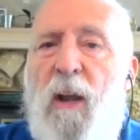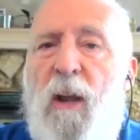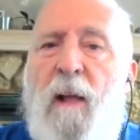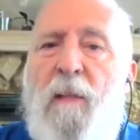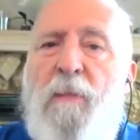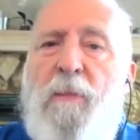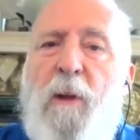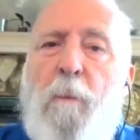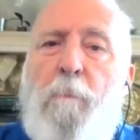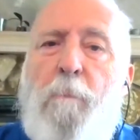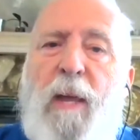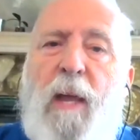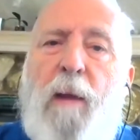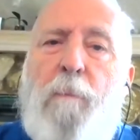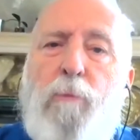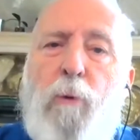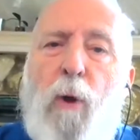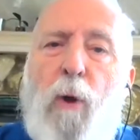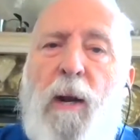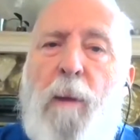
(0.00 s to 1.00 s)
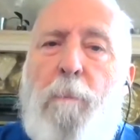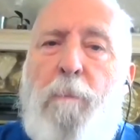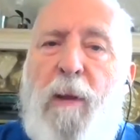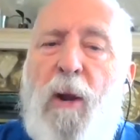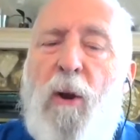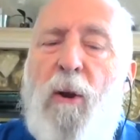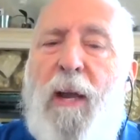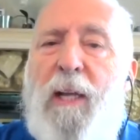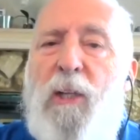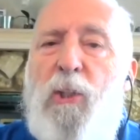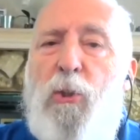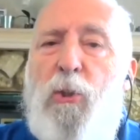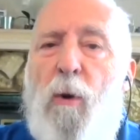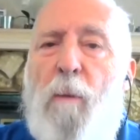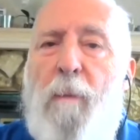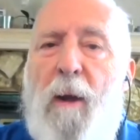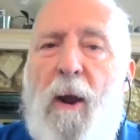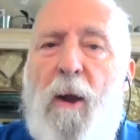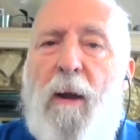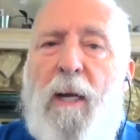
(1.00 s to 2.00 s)
They're being brought up here into
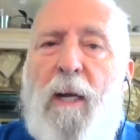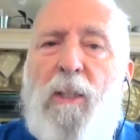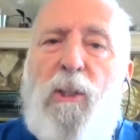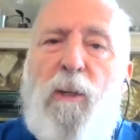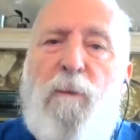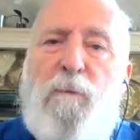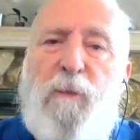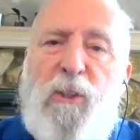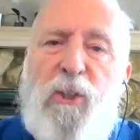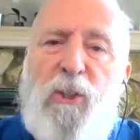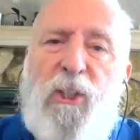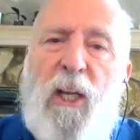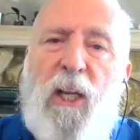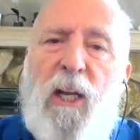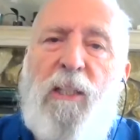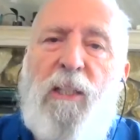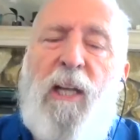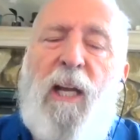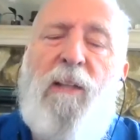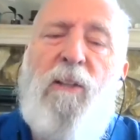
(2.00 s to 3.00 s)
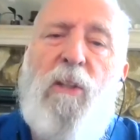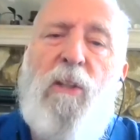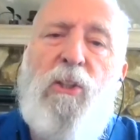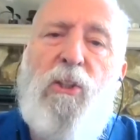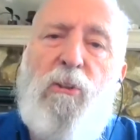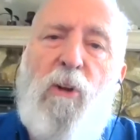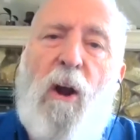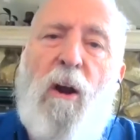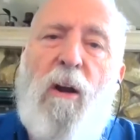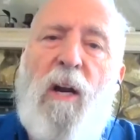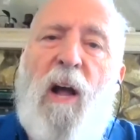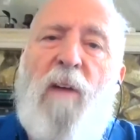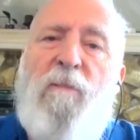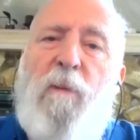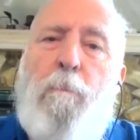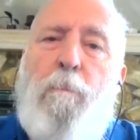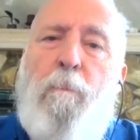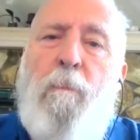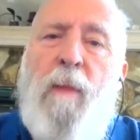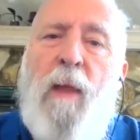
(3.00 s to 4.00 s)
America to facilitate the start of
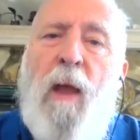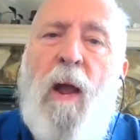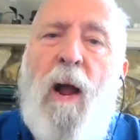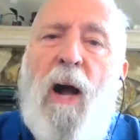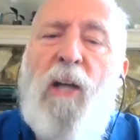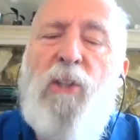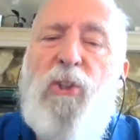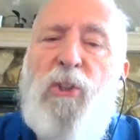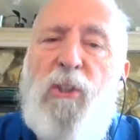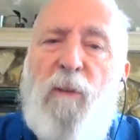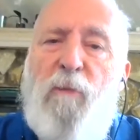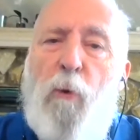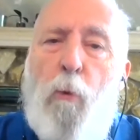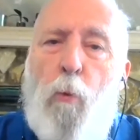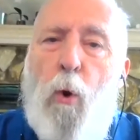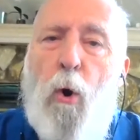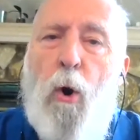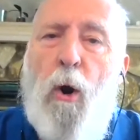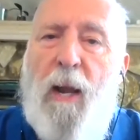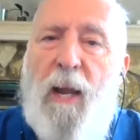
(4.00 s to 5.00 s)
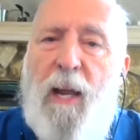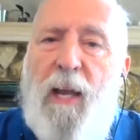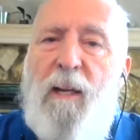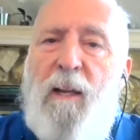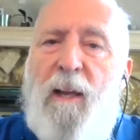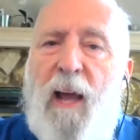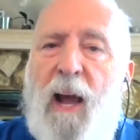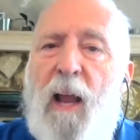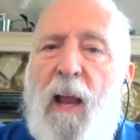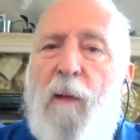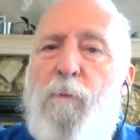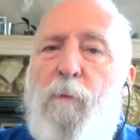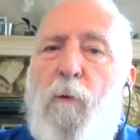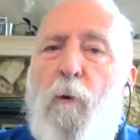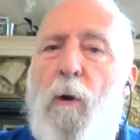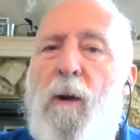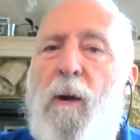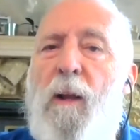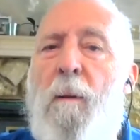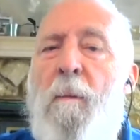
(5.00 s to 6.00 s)
a civil war in
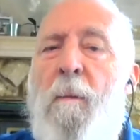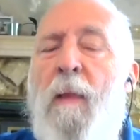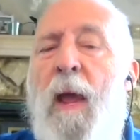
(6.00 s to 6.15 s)
California,